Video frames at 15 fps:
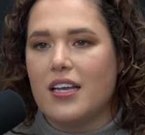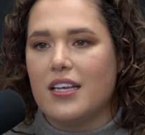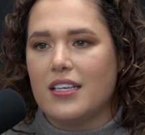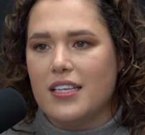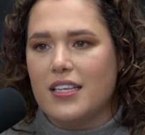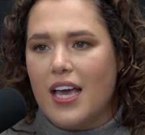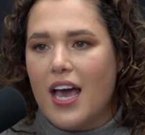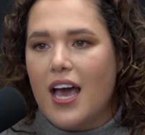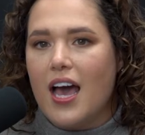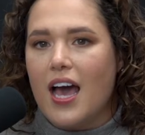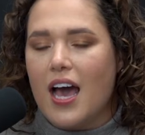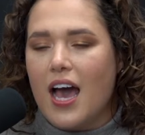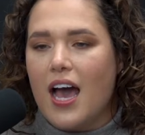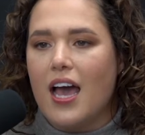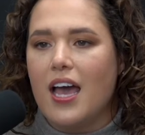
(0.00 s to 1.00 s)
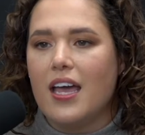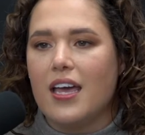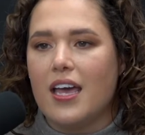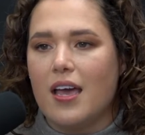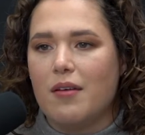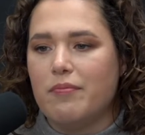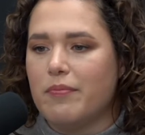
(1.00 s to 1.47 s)
Yeah, I
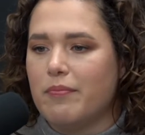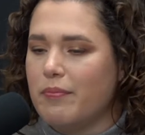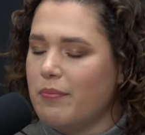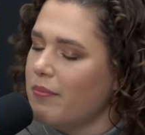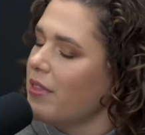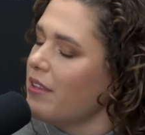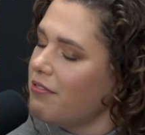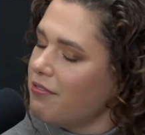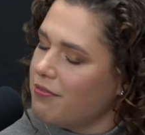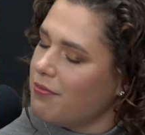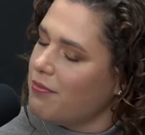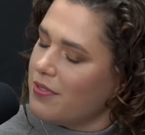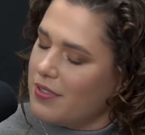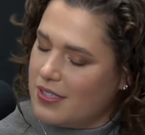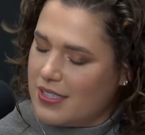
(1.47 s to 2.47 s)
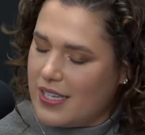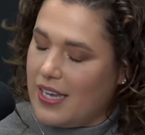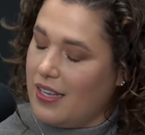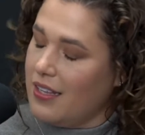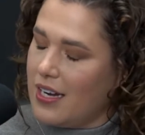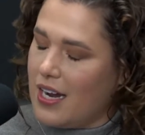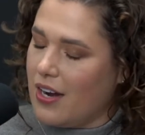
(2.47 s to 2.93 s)
am. The scale
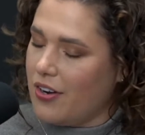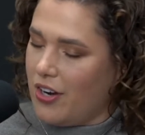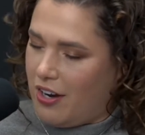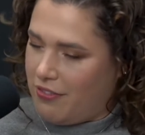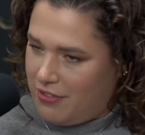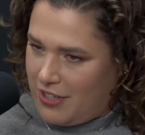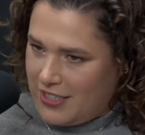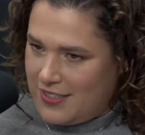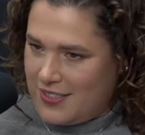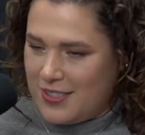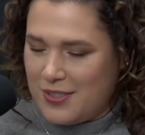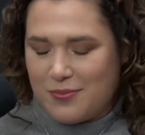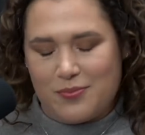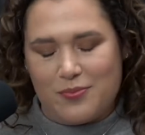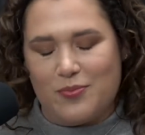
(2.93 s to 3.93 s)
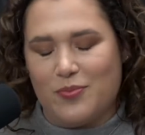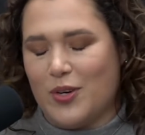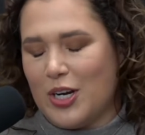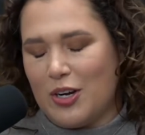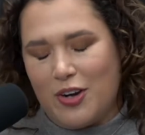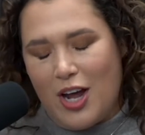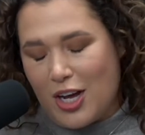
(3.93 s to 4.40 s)
and I are not friends. We
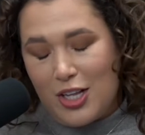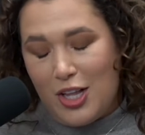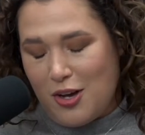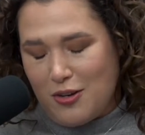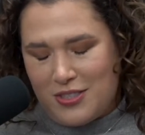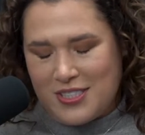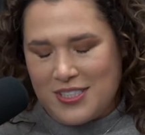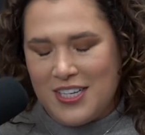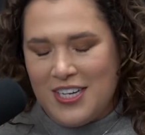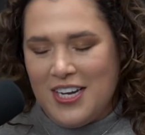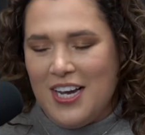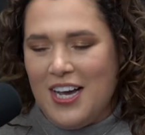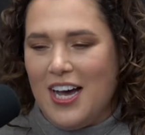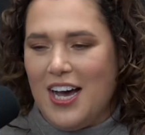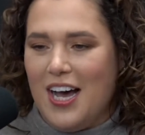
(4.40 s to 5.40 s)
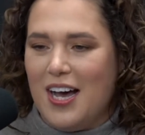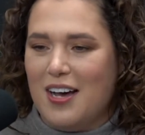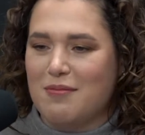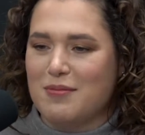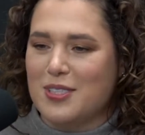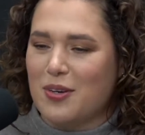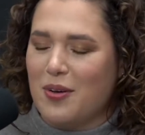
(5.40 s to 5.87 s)
are not close. So
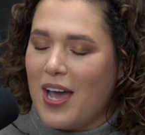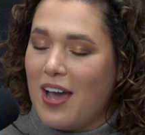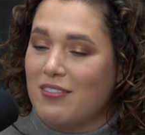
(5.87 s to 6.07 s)
I haven't.